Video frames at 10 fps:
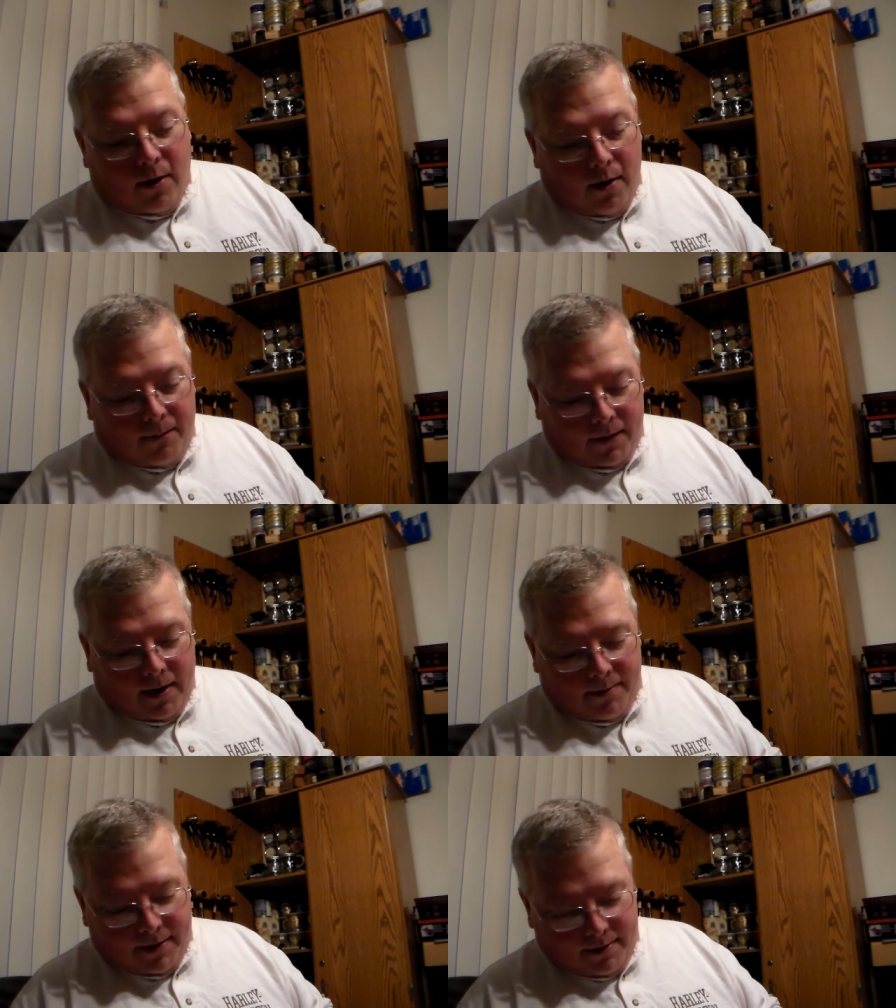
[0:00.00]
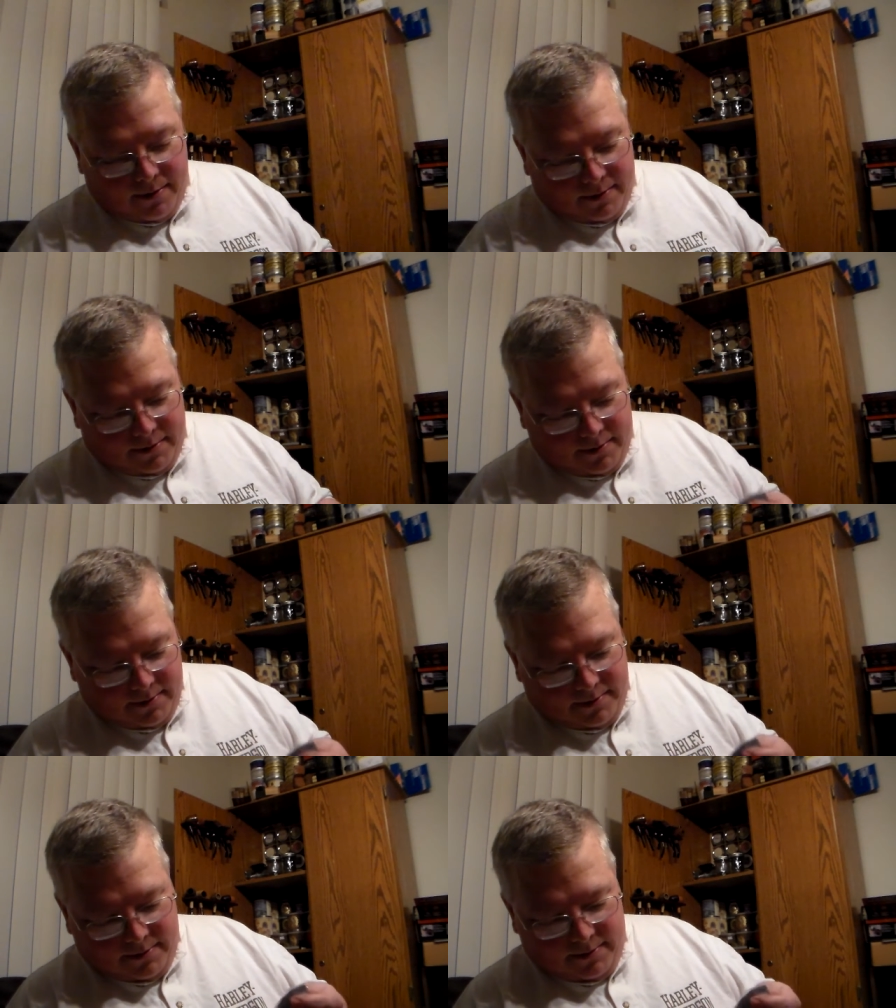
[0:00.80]
Oh, I forgot about those.
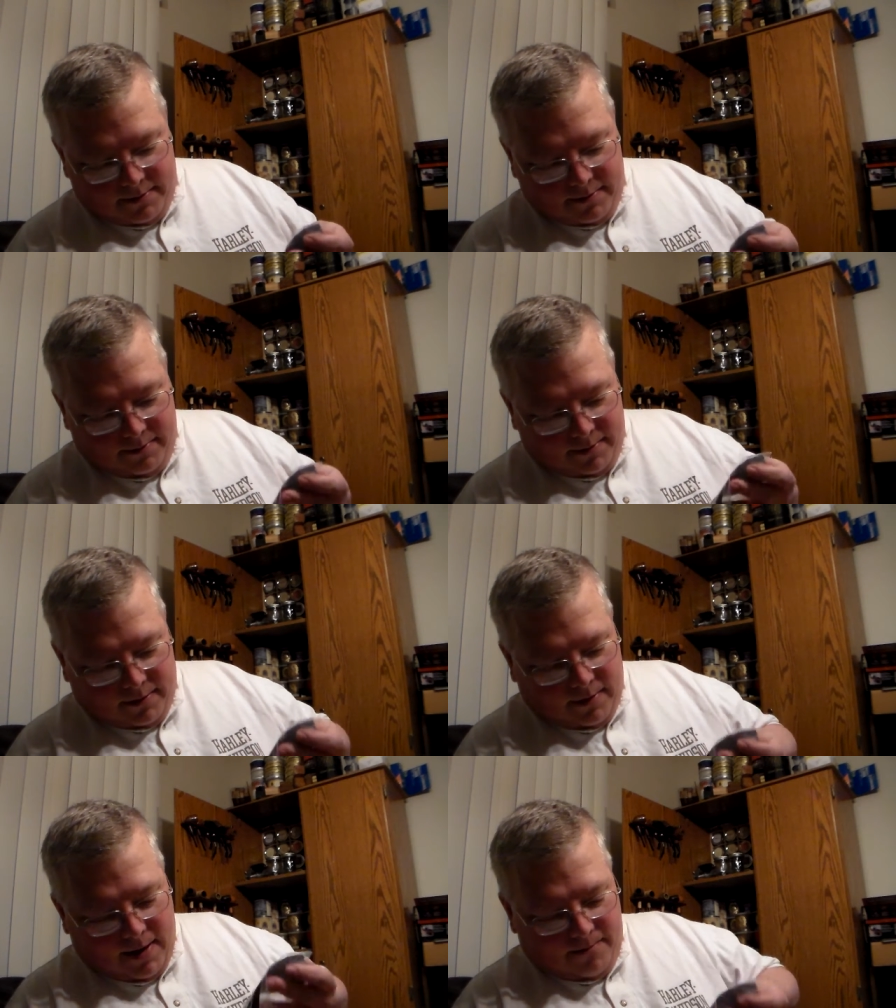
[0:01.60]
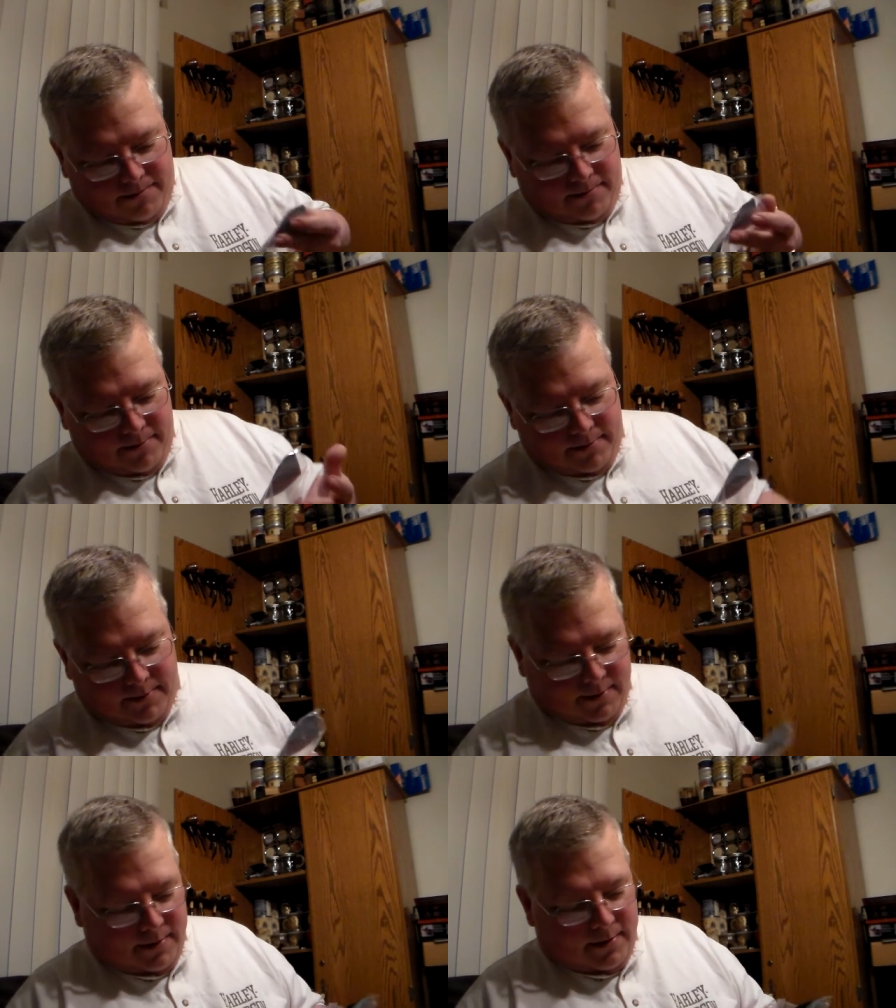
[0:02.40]
Holy crap.
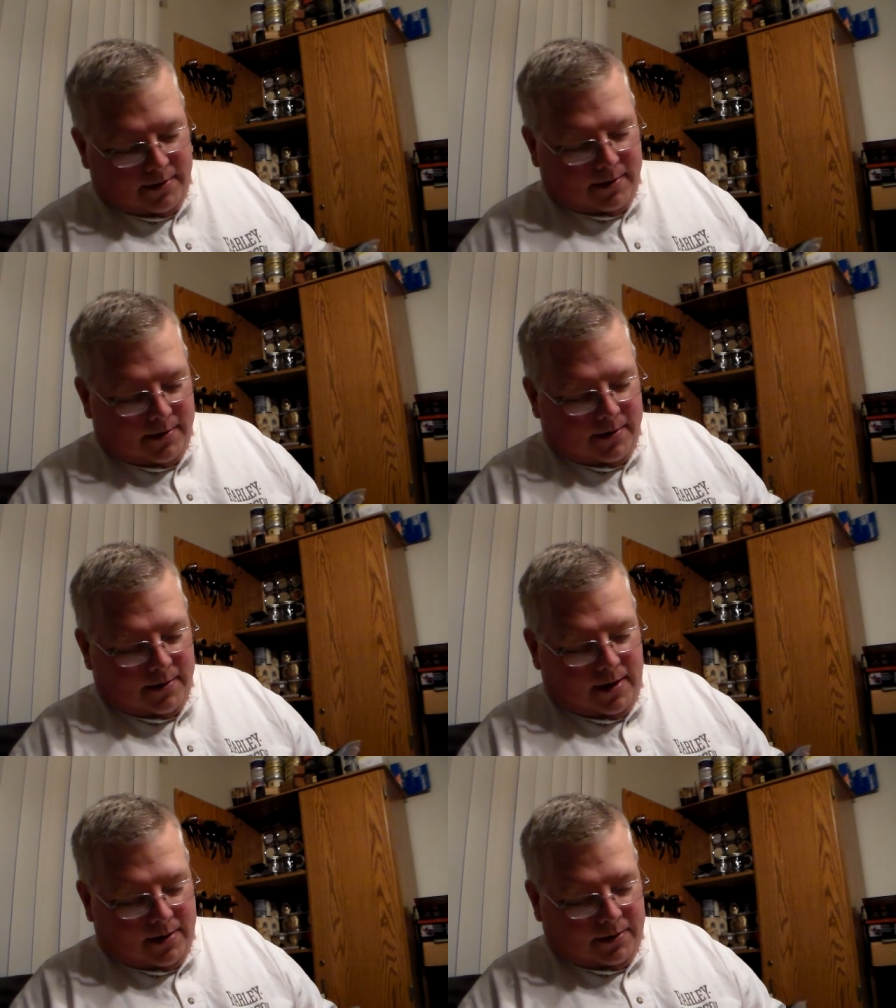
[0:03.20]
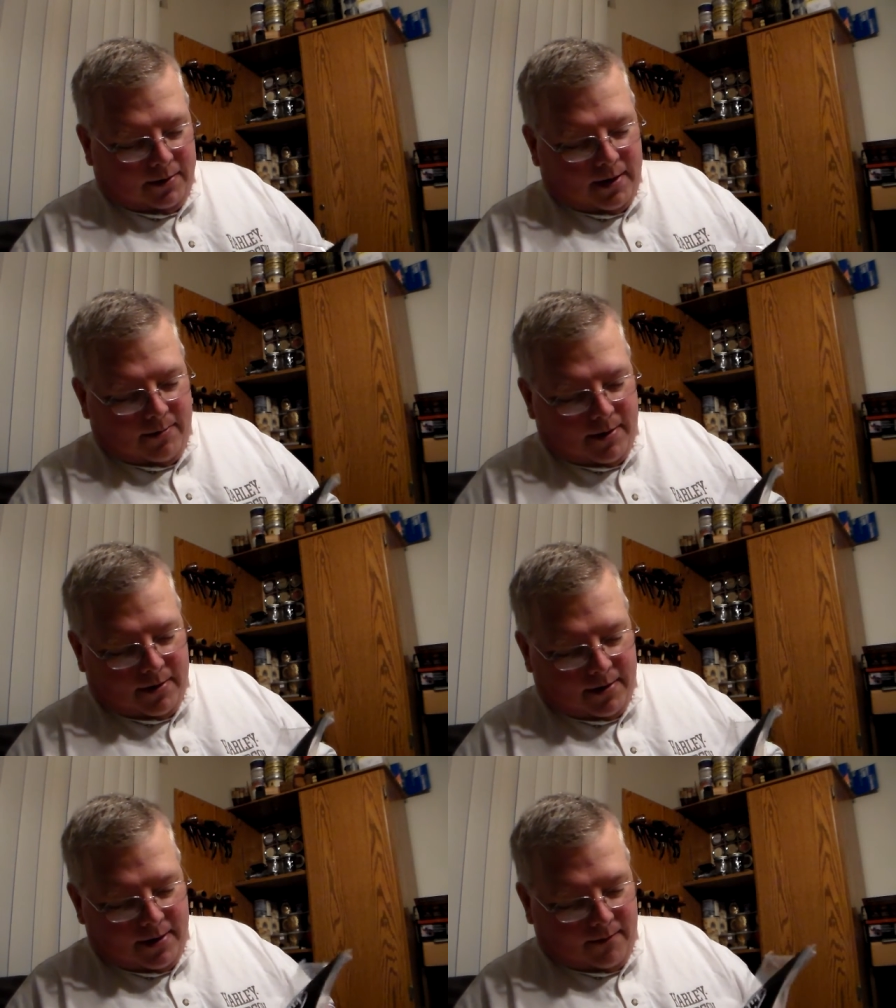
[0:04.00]
Yeah, this will keep
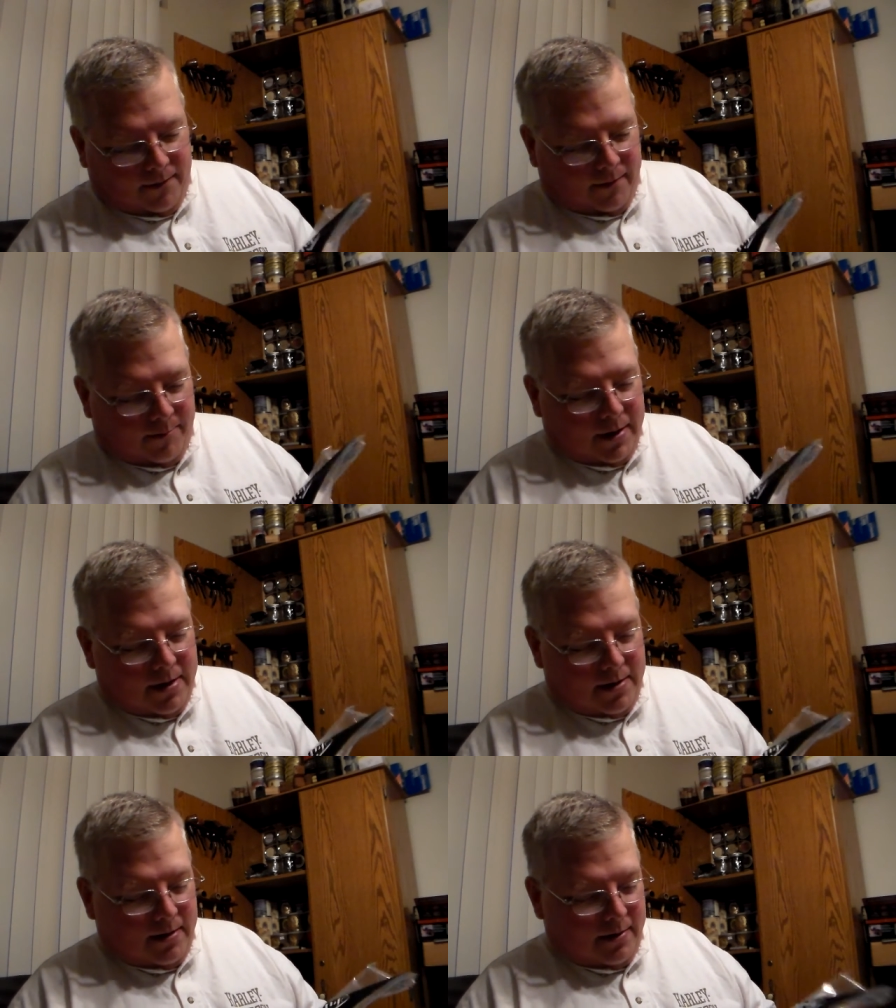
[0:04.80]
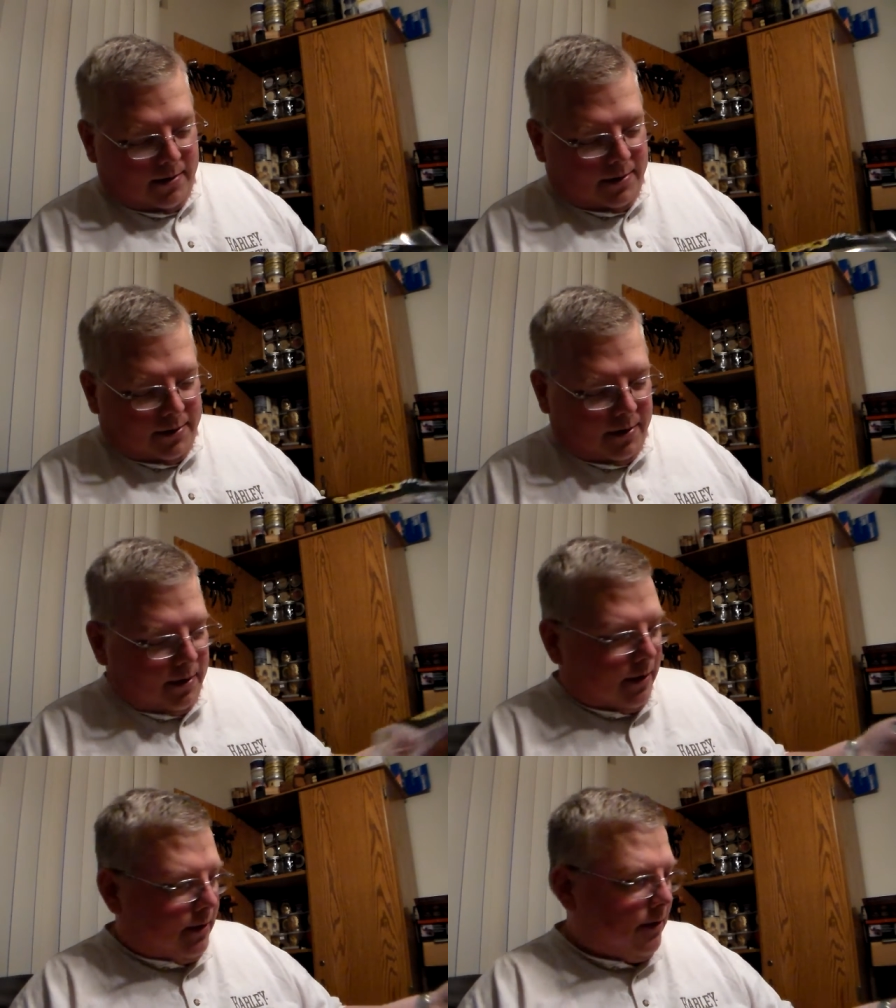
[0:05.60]
me entertained for a bit.
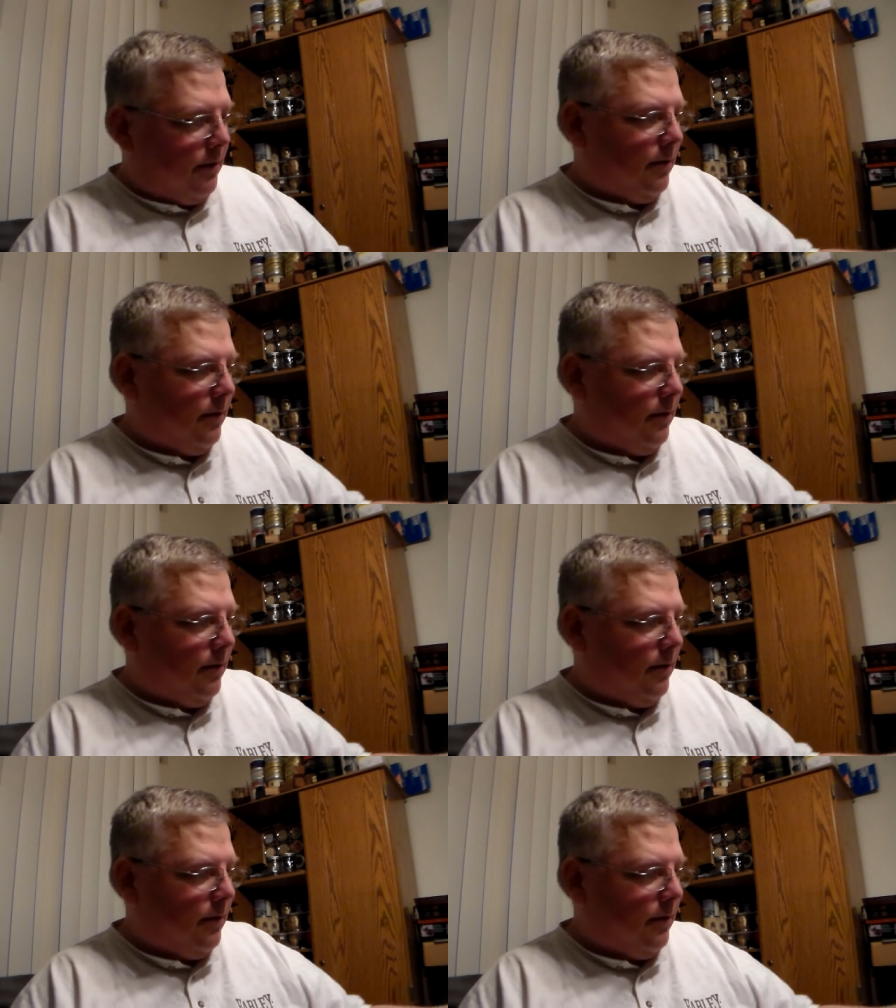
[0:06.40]
Jeez.